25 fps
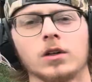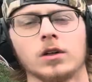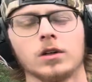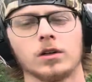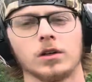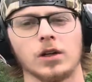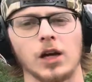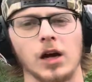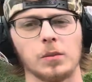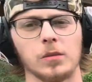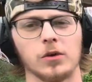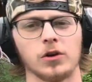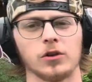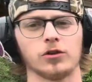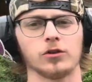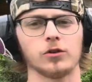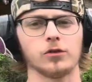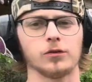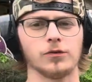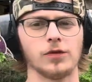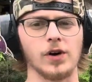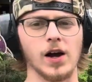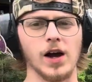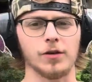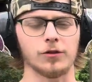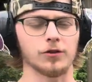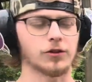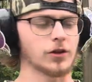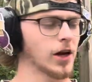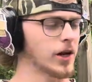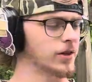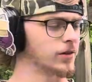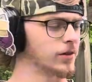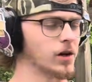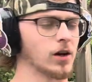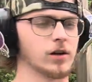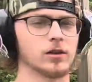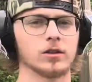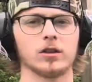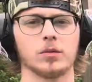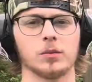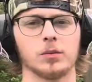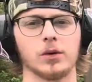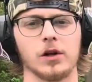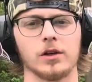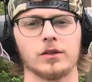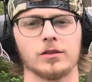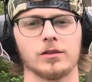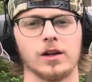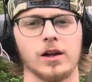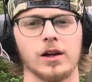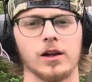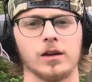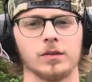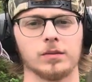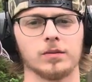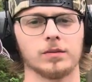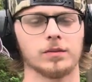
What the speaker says: Okay, I'm gonna shoot 5 shots unsuppressed now.